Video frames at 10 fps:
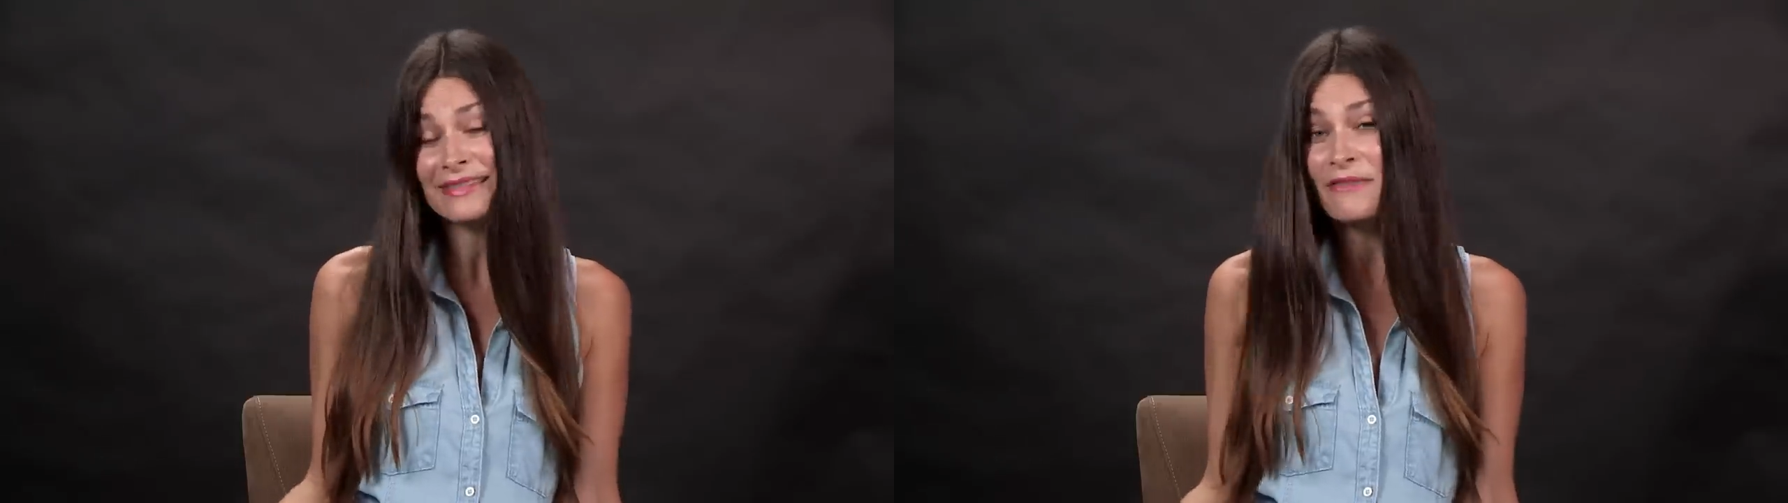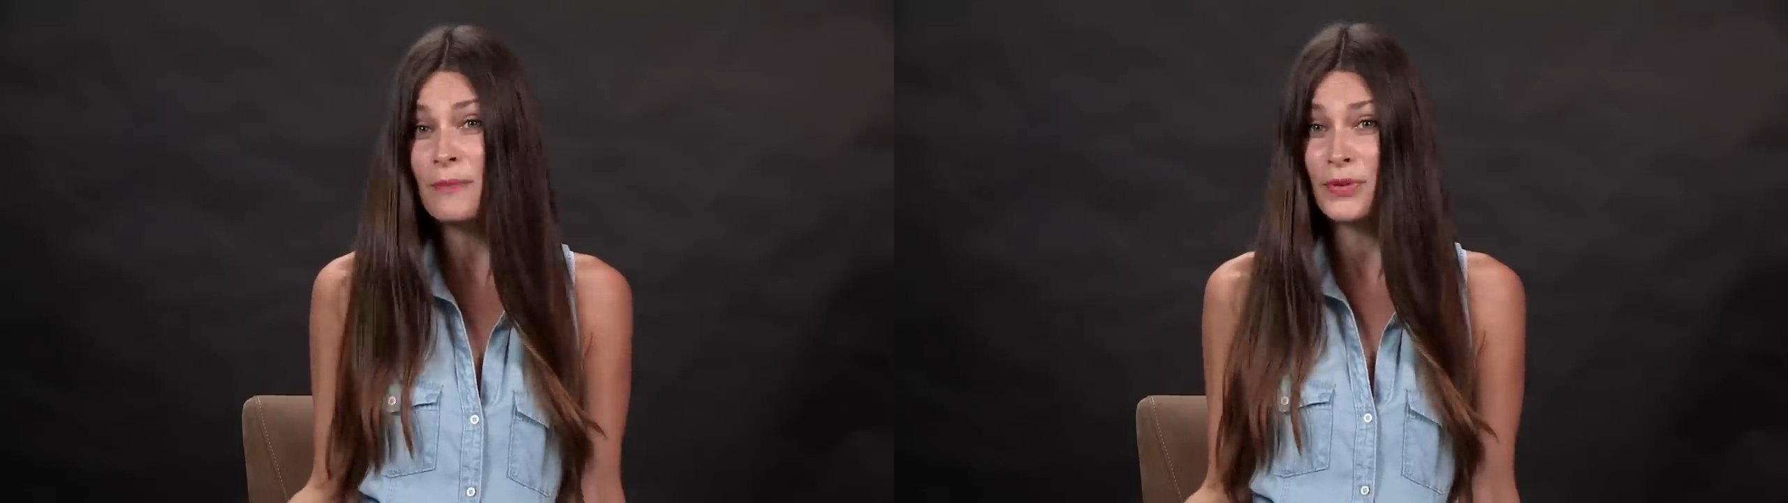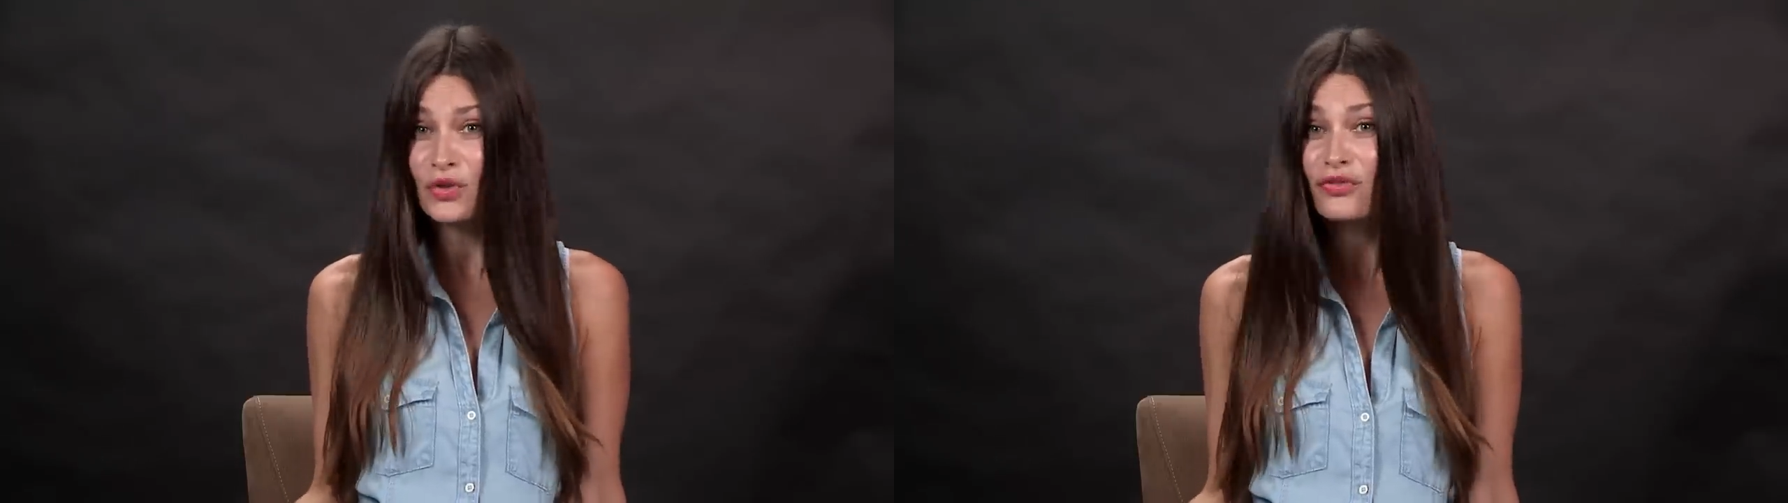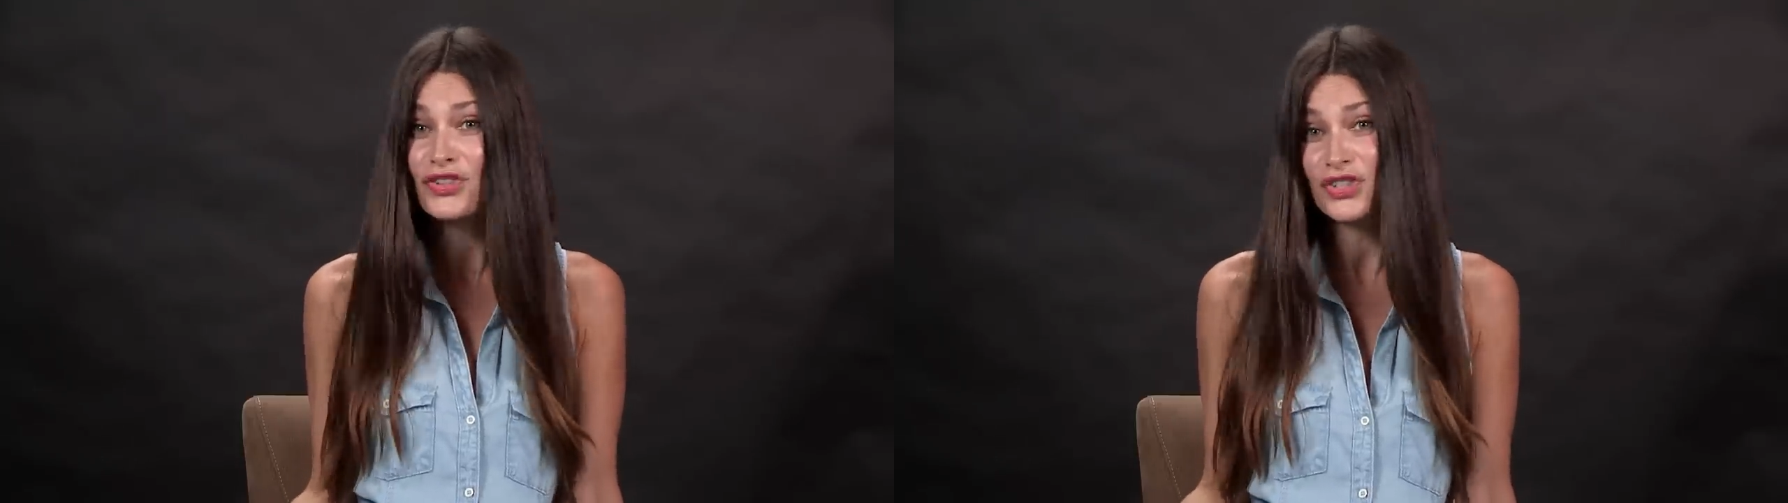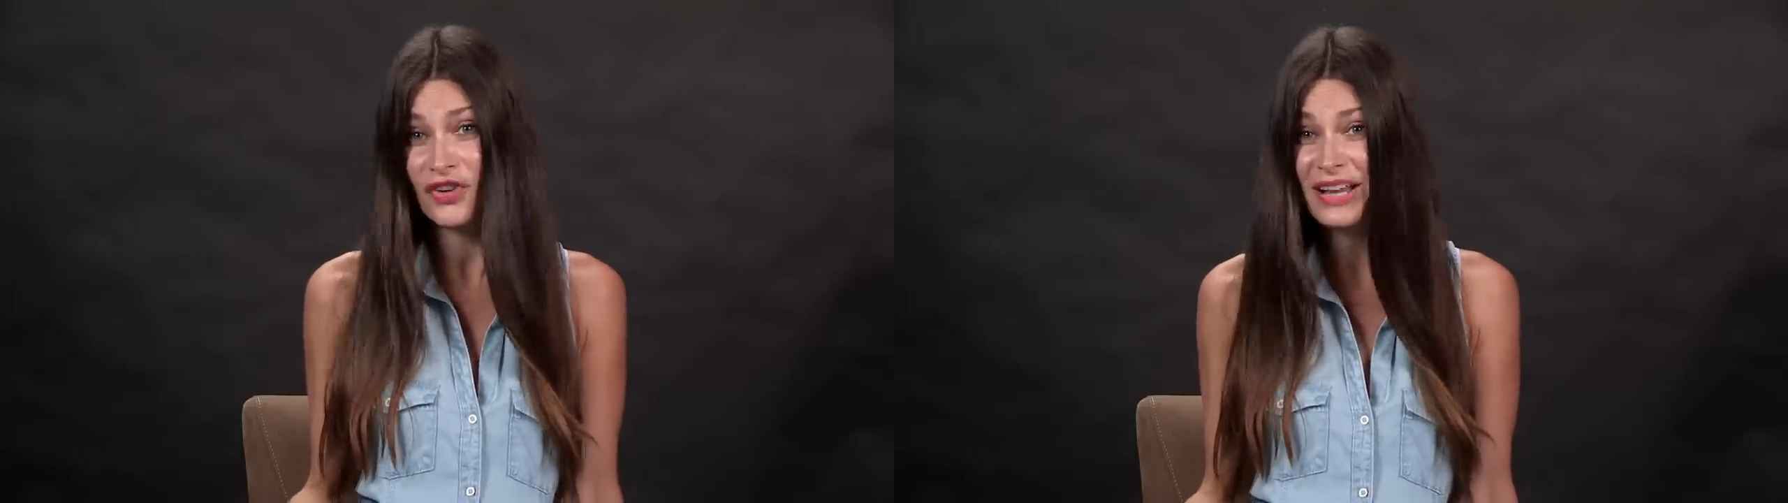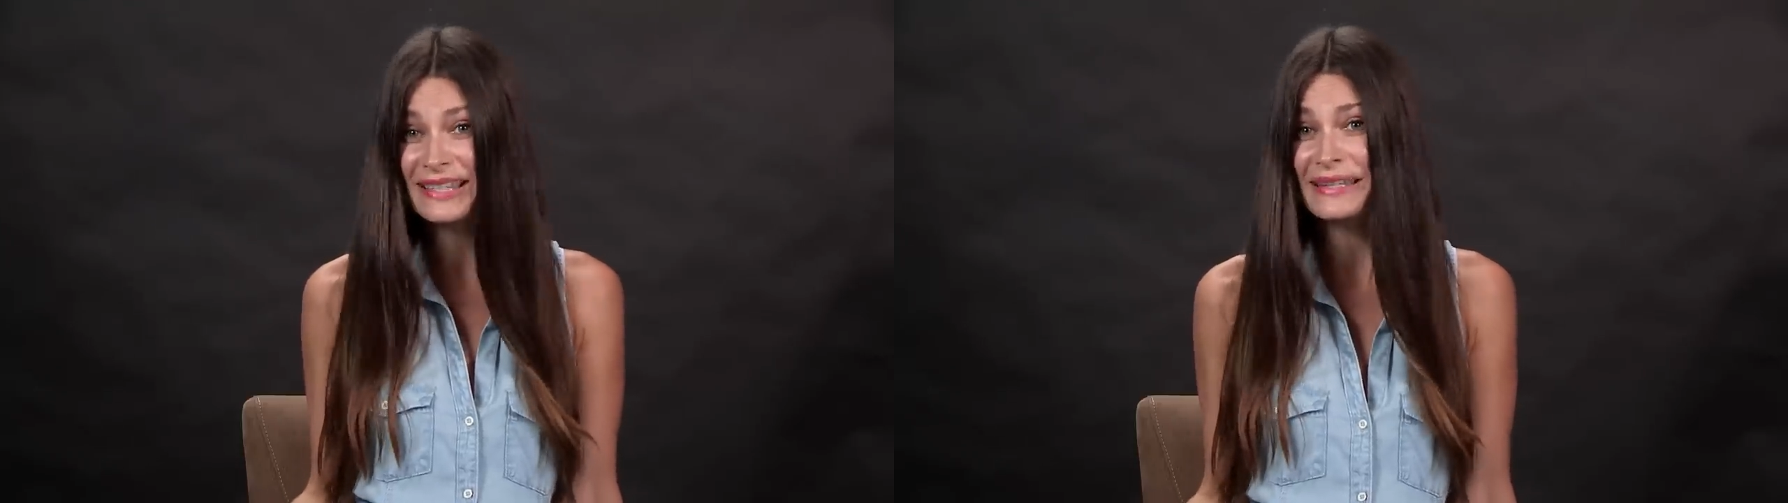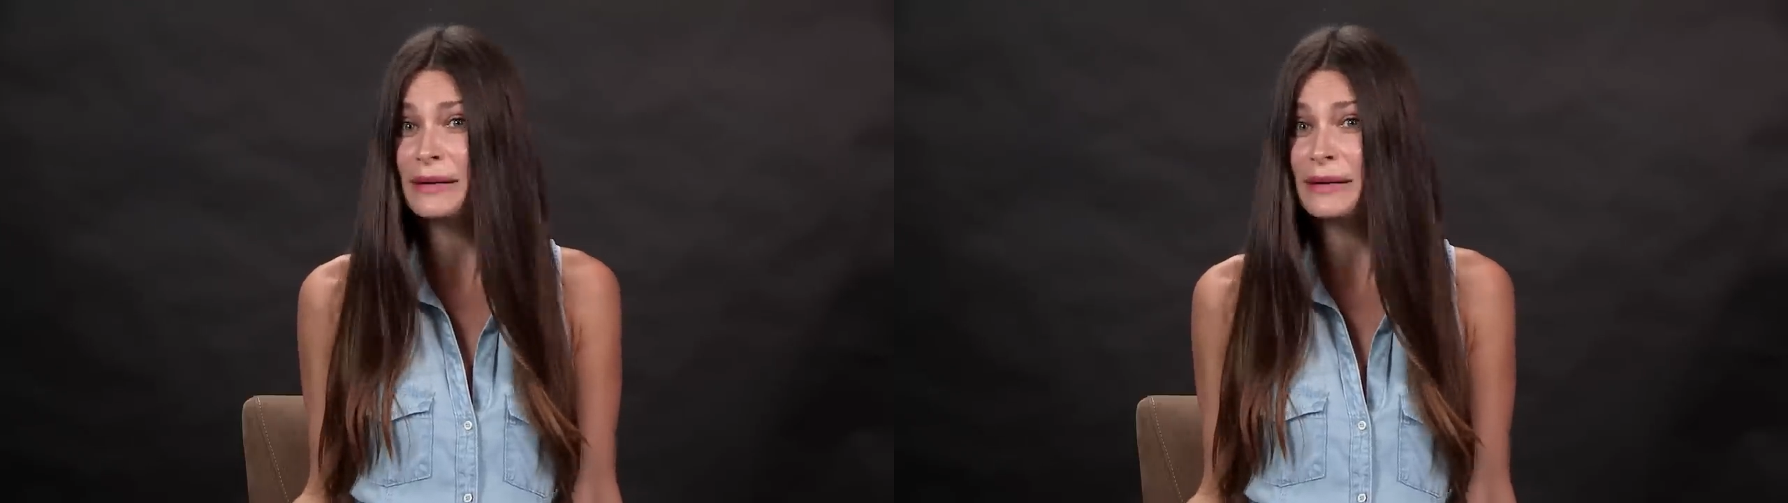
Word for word: says I have a beautiful cervix and